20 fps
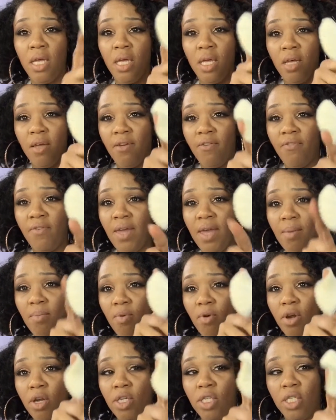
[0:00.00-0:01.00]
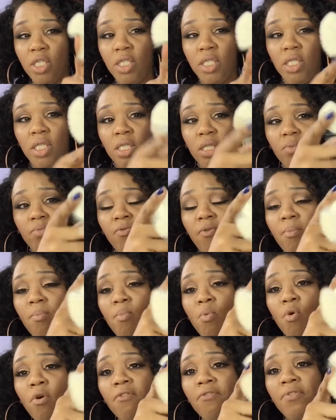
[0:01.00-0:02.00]
A fan brush. This is from
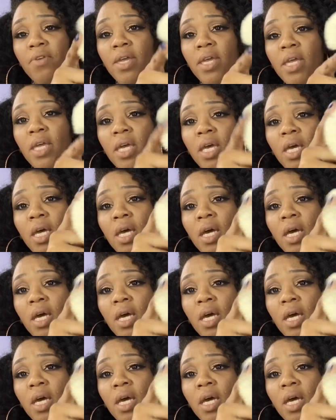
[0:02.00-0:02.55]
Morphe.